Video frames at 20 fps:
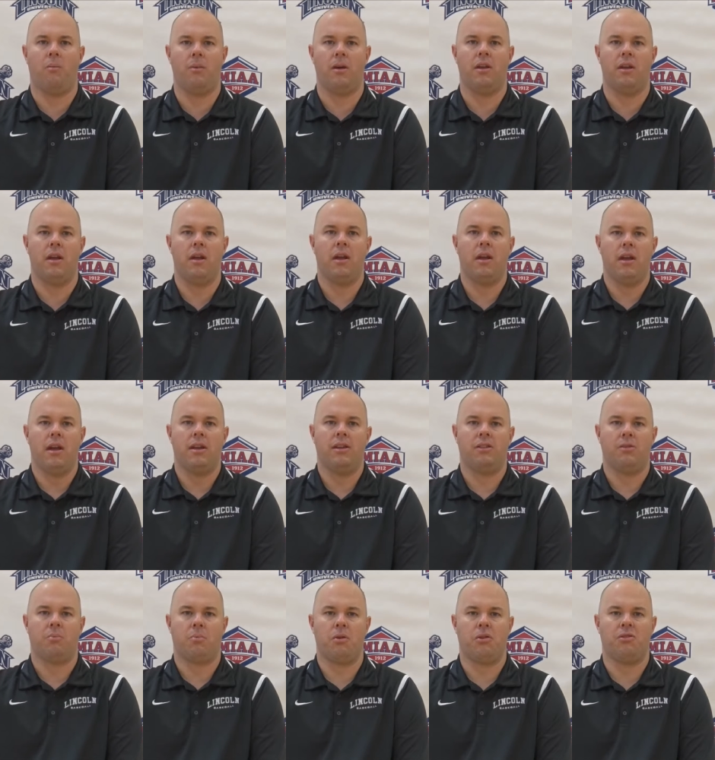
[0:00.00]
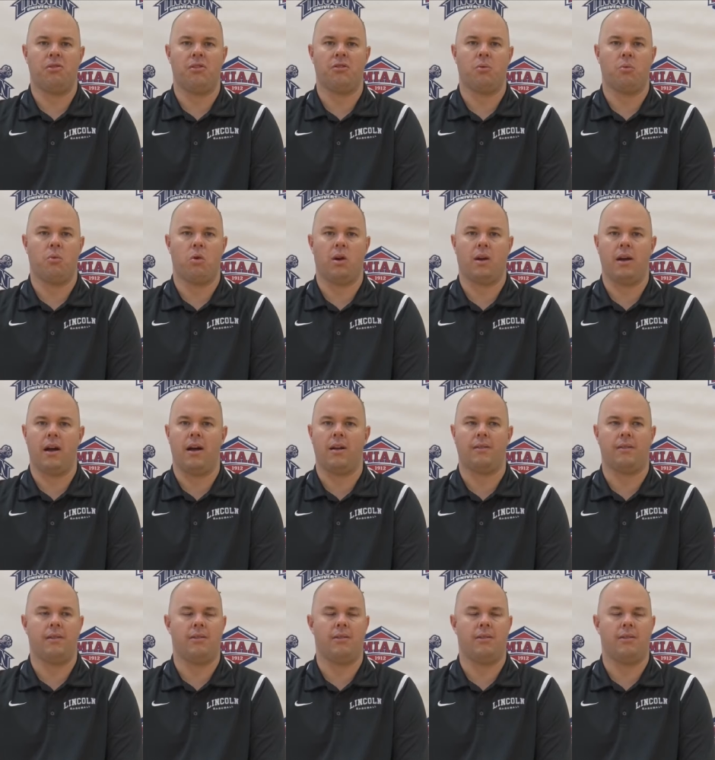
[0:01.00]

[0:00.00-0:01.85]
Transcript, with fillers: But in these preseason workouts,